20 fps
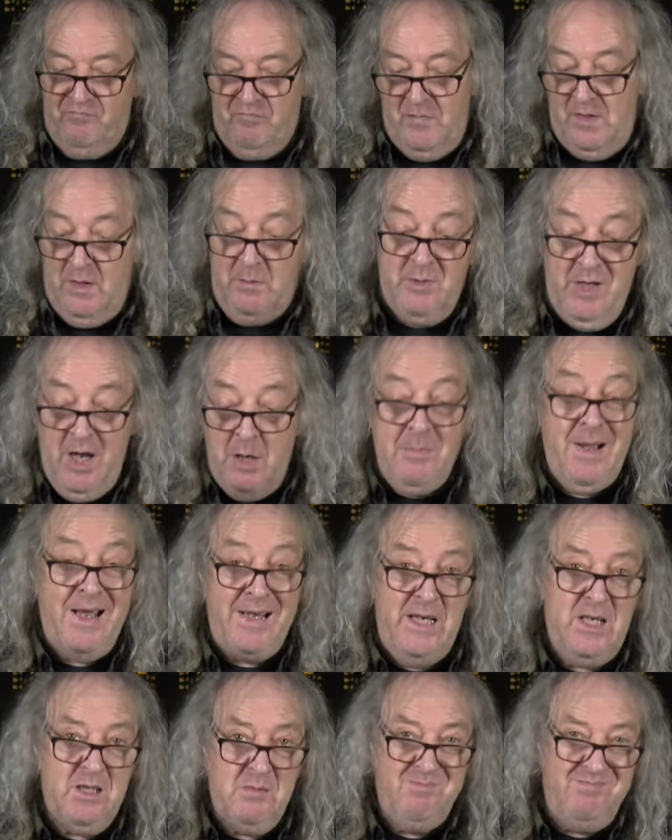no, no
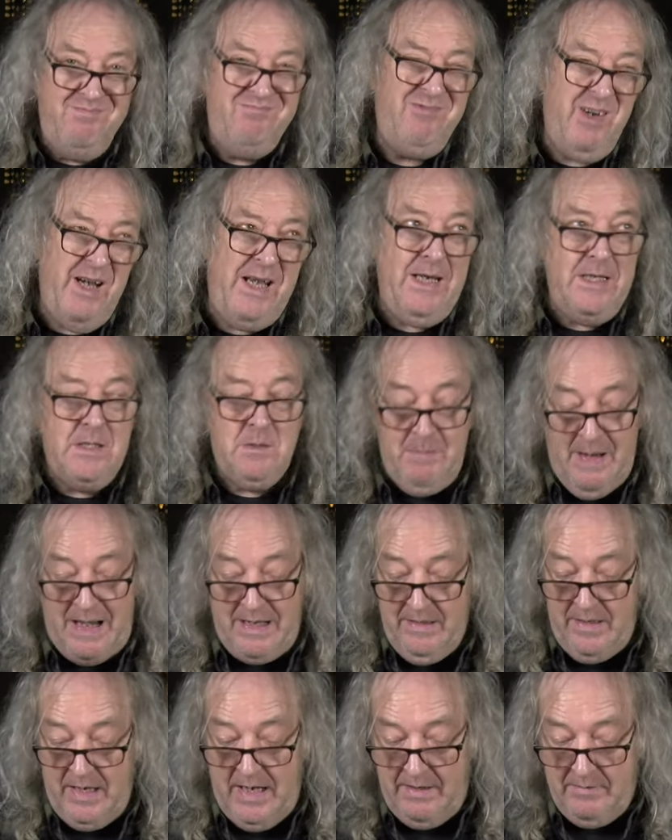money really
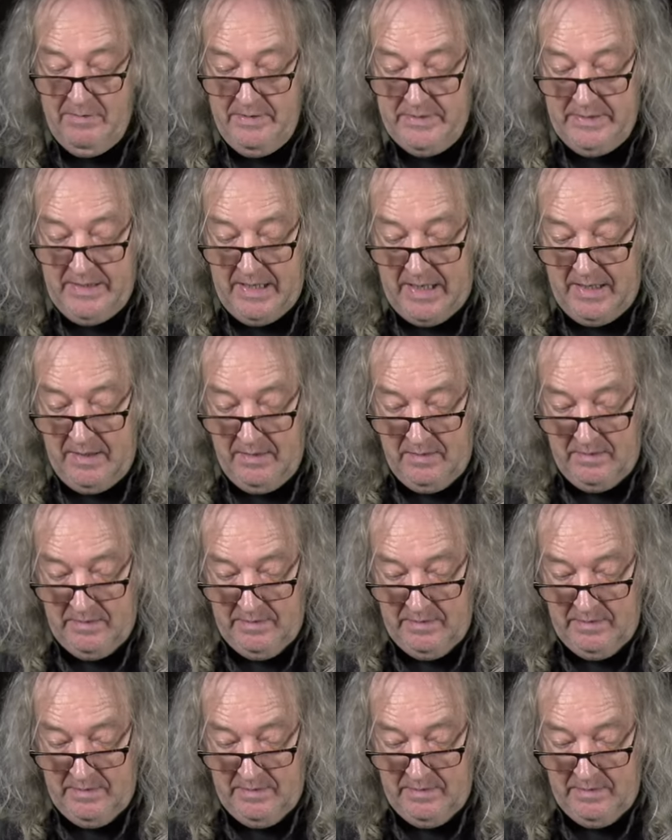spent there, is there?